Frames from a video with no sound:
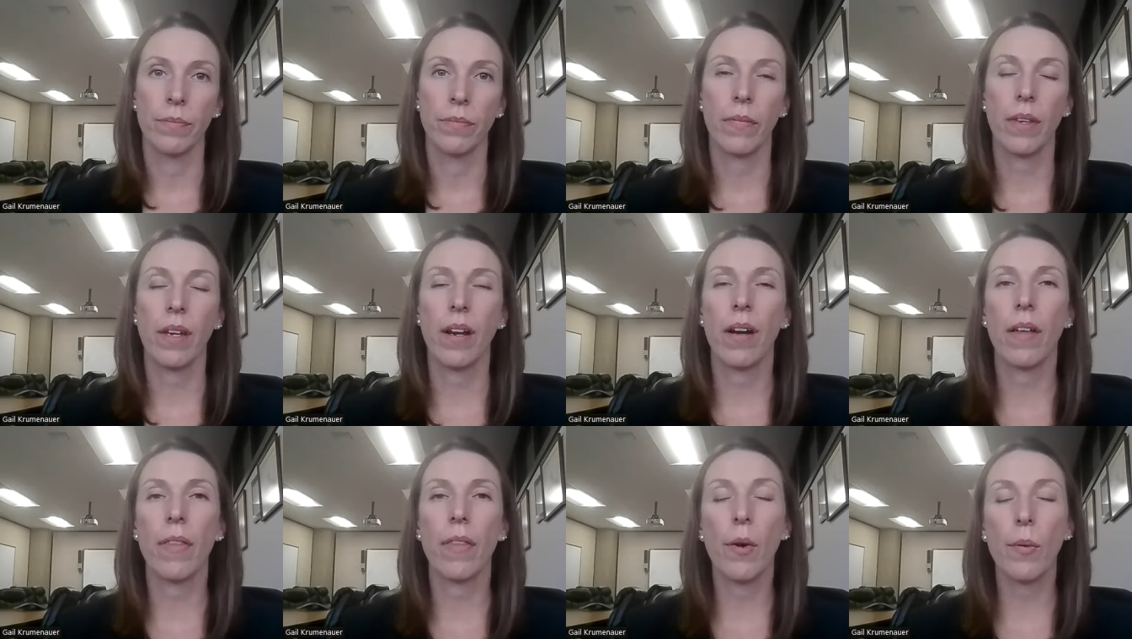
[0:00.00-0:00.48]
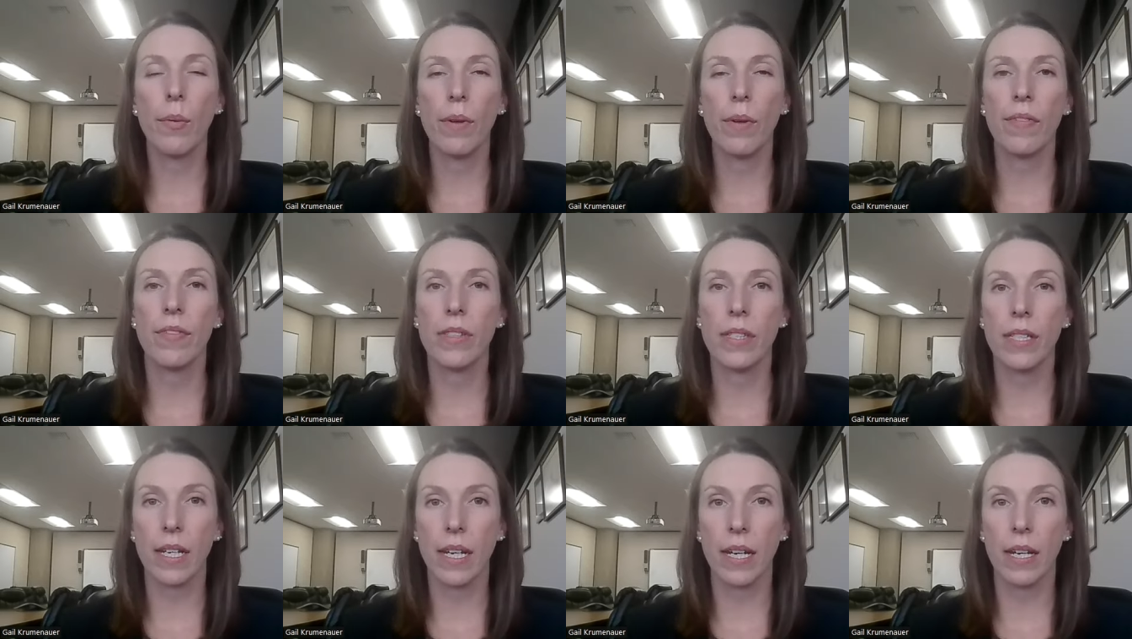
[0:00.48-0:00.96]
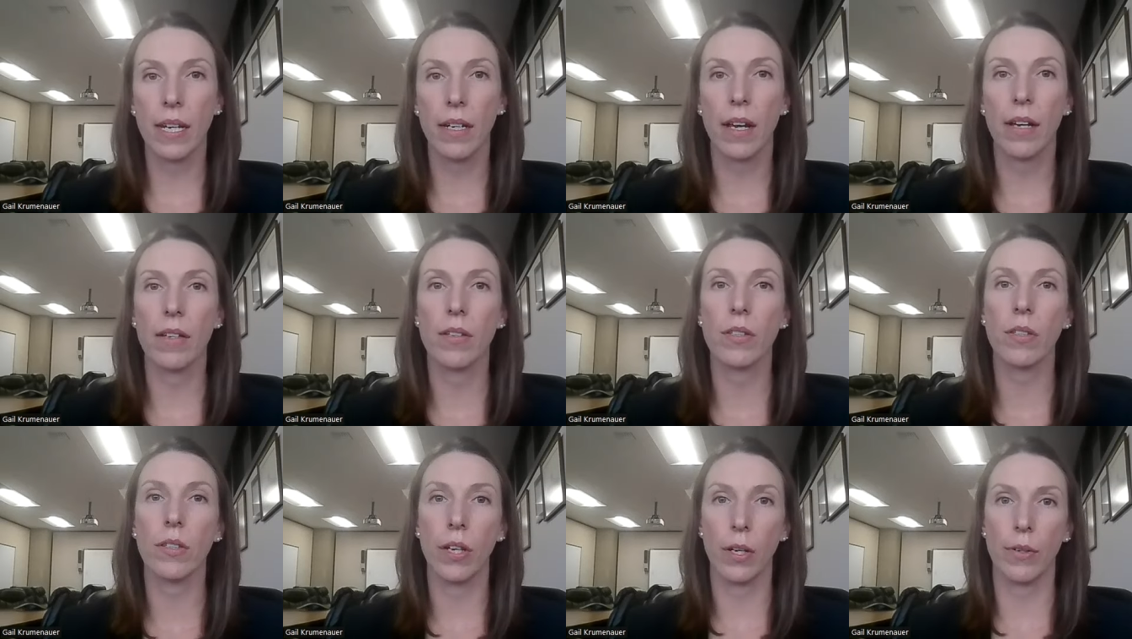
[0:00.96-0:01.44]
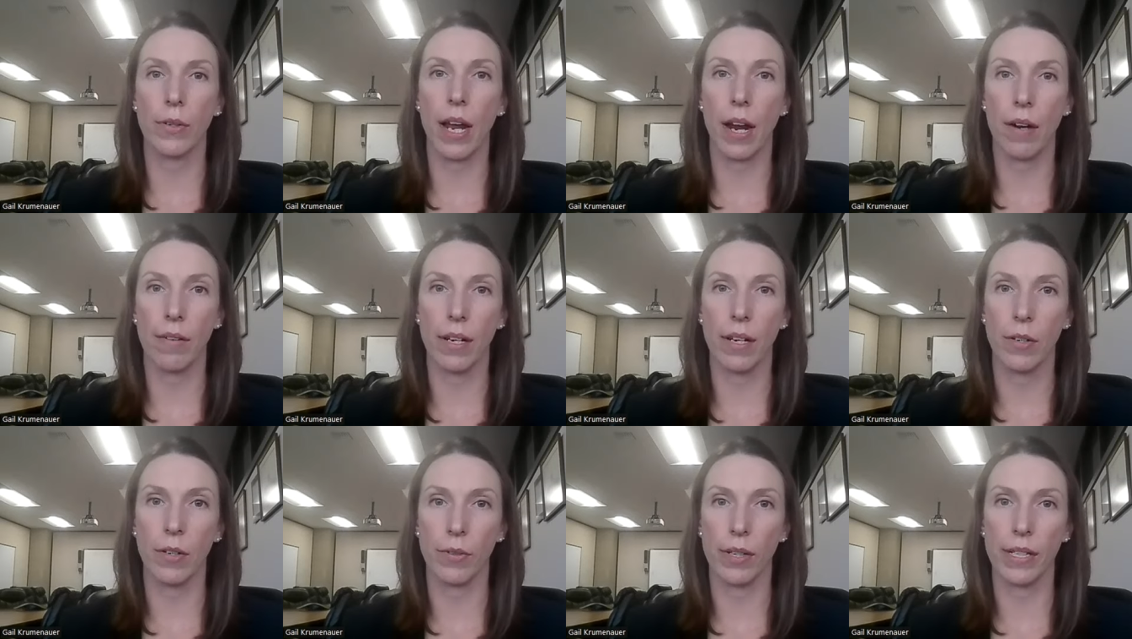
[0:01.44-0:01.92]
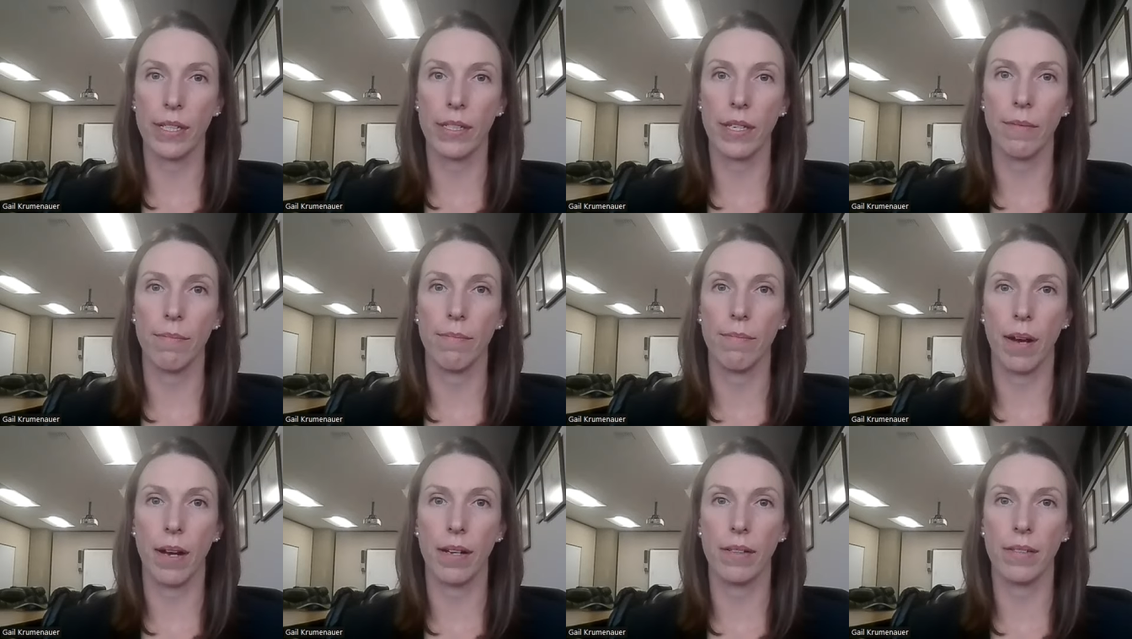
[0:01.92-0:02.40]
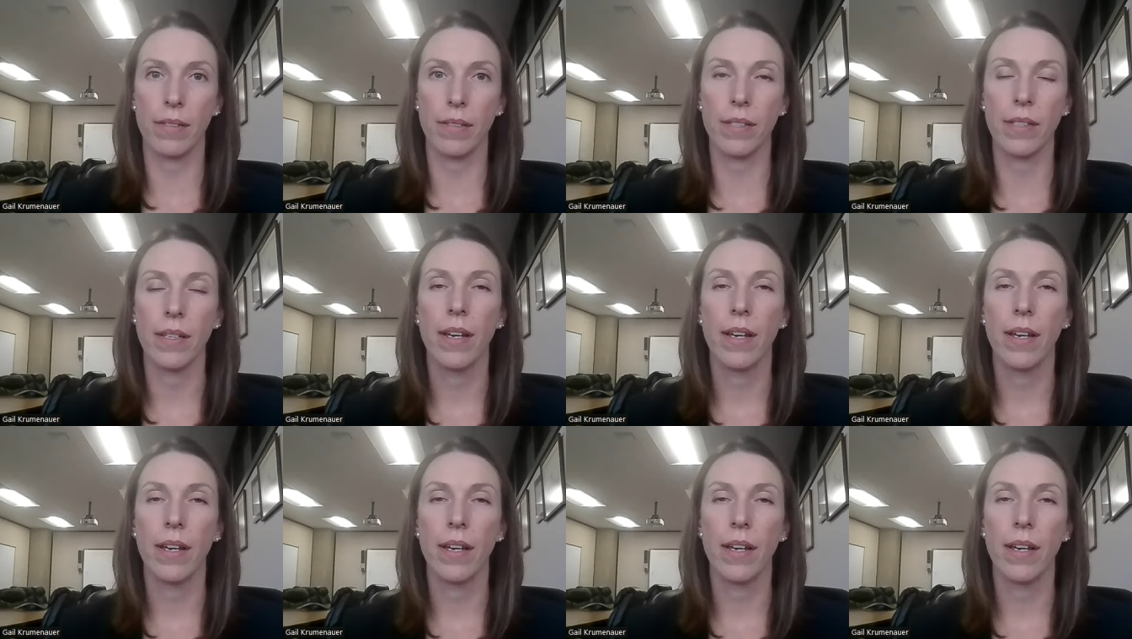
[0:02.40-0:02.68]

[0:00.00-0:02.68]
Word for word: And although we've seen a slowdown in recent months,